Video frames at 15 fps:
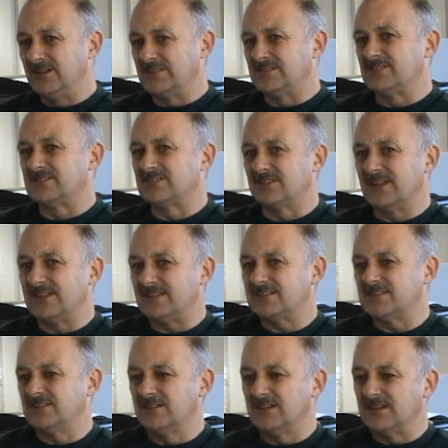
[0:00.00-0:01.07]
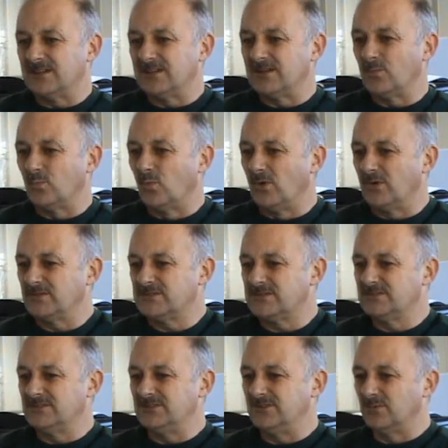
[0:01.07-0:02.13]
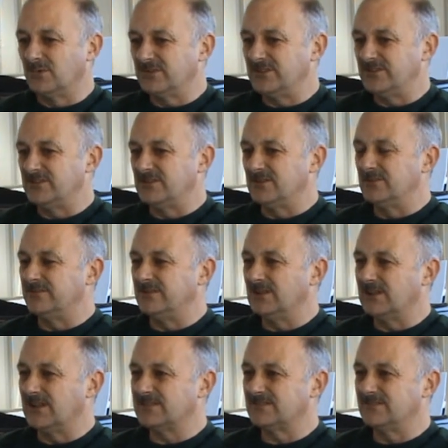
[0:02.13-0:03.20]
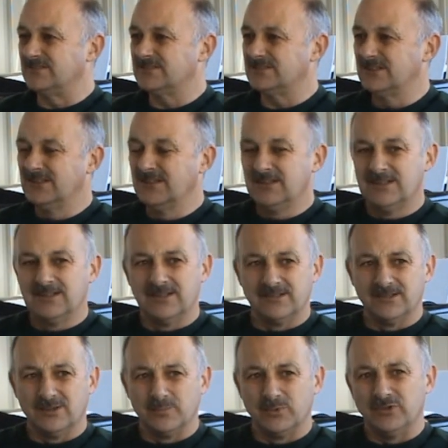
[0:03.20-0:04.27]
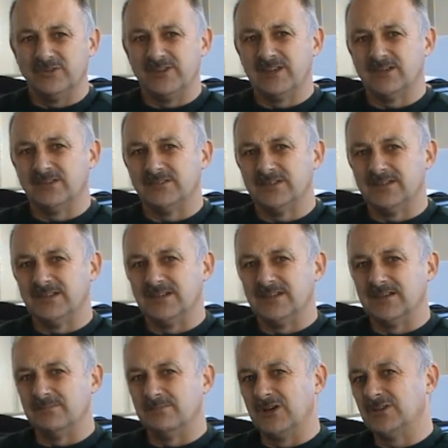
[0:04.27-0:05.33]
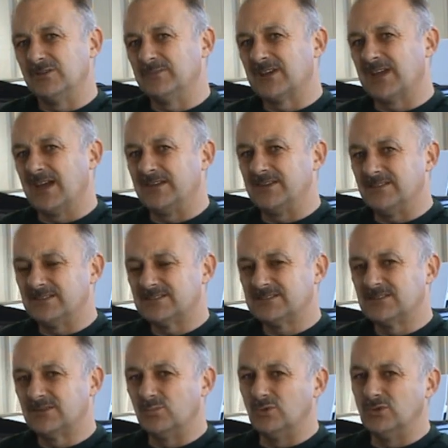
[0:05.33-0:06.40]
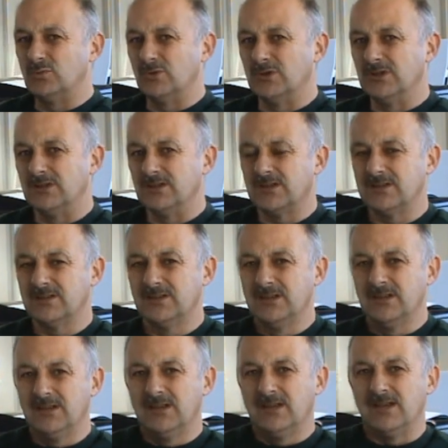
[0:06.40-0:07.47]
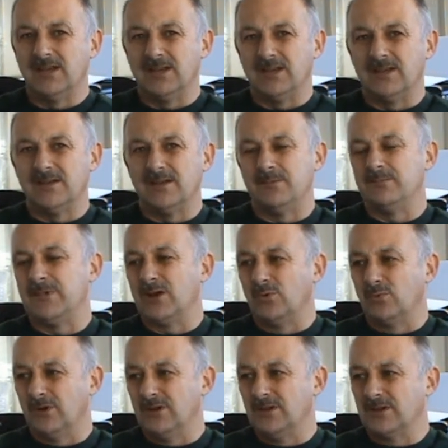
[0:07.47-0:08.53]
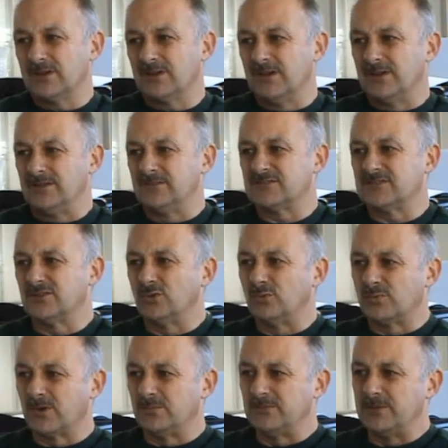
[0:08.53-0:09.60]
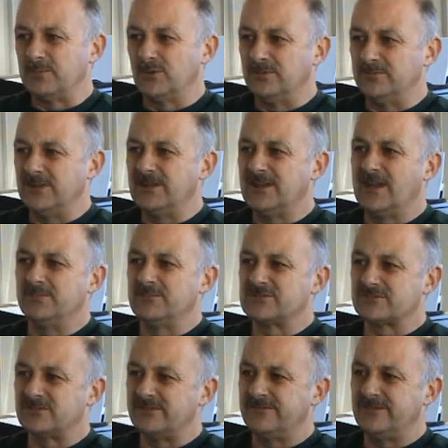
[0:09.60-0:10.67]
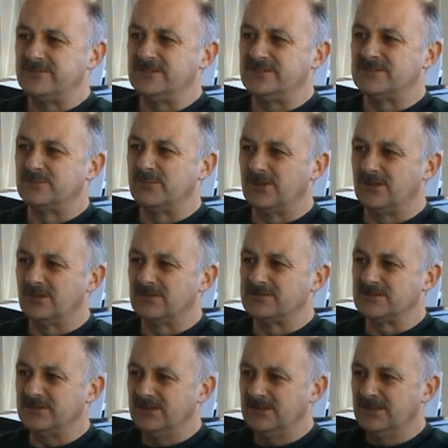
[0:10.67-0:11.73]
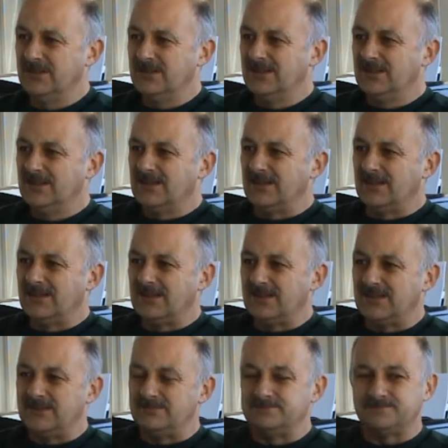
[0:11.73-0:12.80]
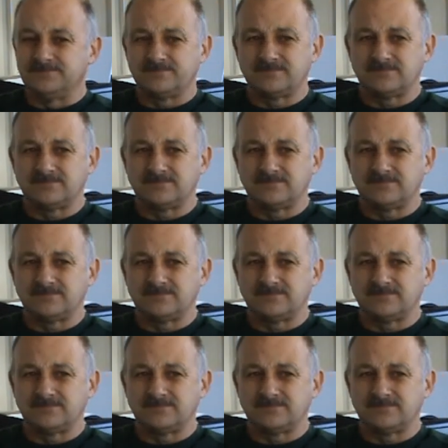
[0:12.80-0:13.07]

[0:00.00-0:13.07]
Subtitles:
had to select what you wanted to do for your lessons, and I put down motor mechanics, woodwork, and metalwork, and the school promptly put me in chemistry, physics and biology. To